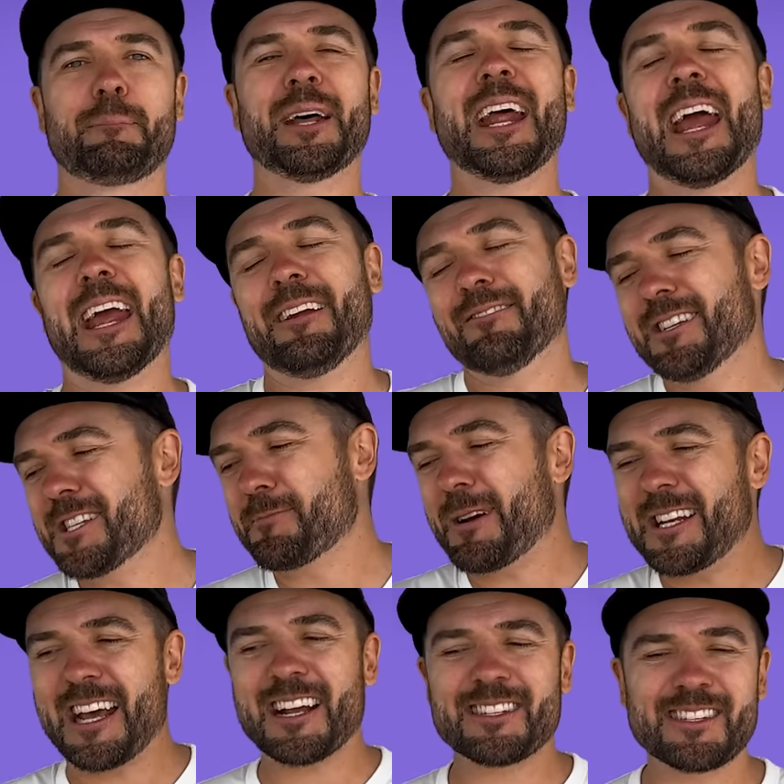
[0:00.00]
hey, as my
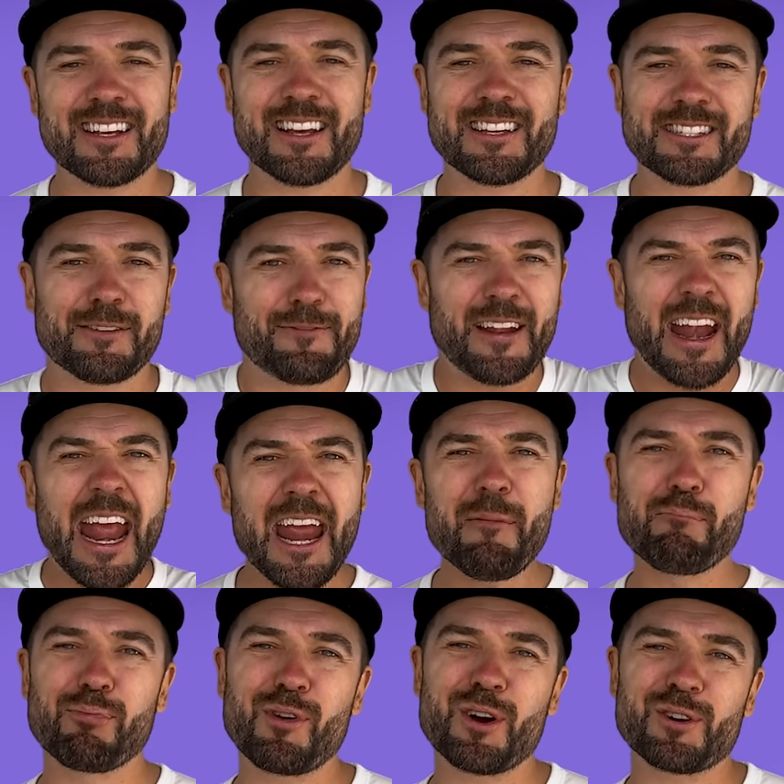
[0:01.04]
dad says, if it
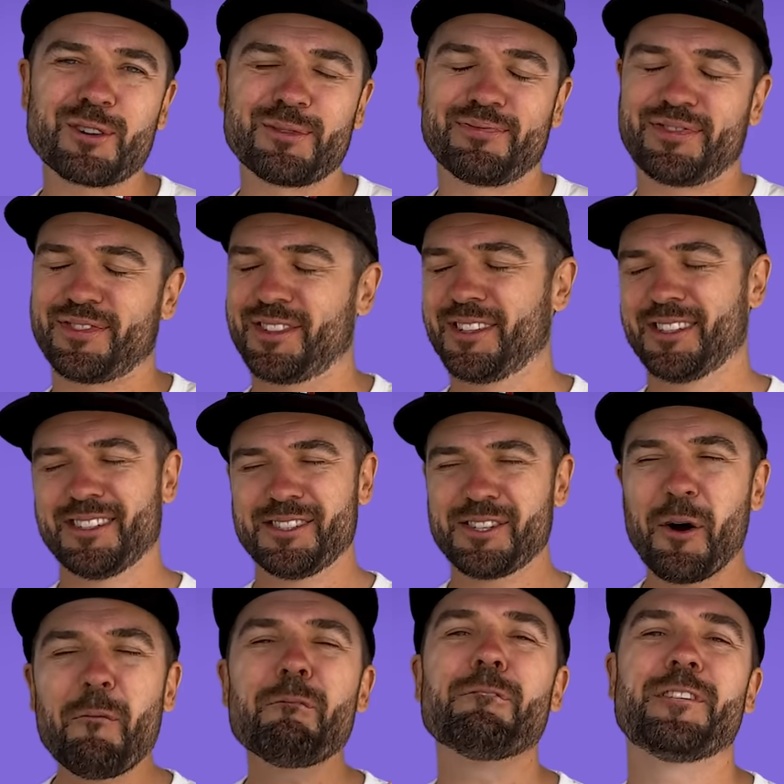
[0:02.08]
ain't broke,
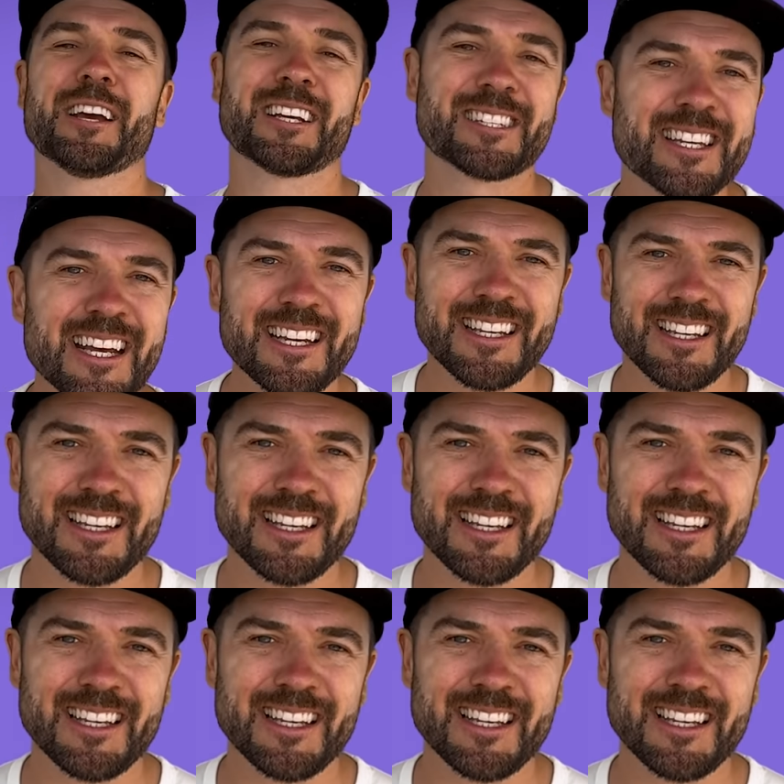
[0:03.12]
don't fix it.